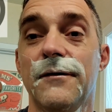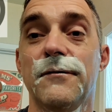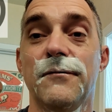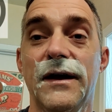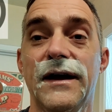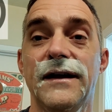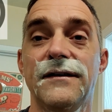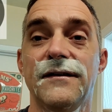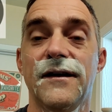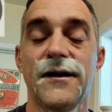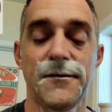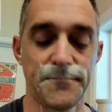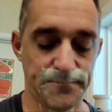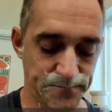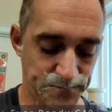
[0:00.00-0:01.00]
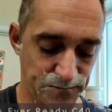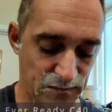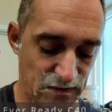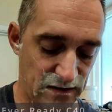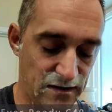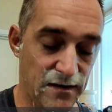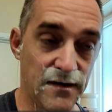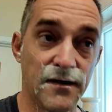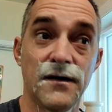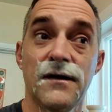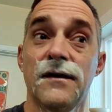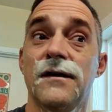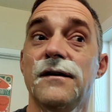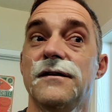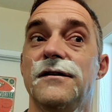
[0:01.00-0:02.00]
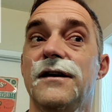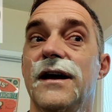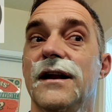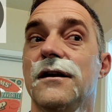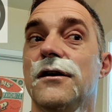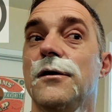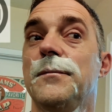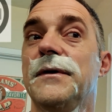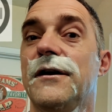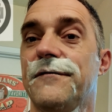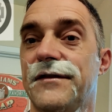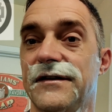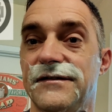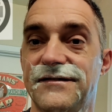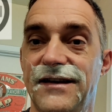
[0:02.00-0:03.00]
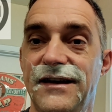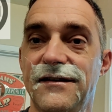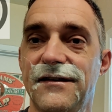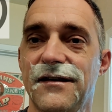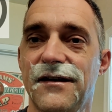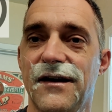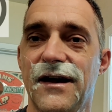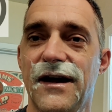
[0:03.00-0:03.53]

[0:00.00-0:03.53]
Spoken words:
and you get a little bit of the zinc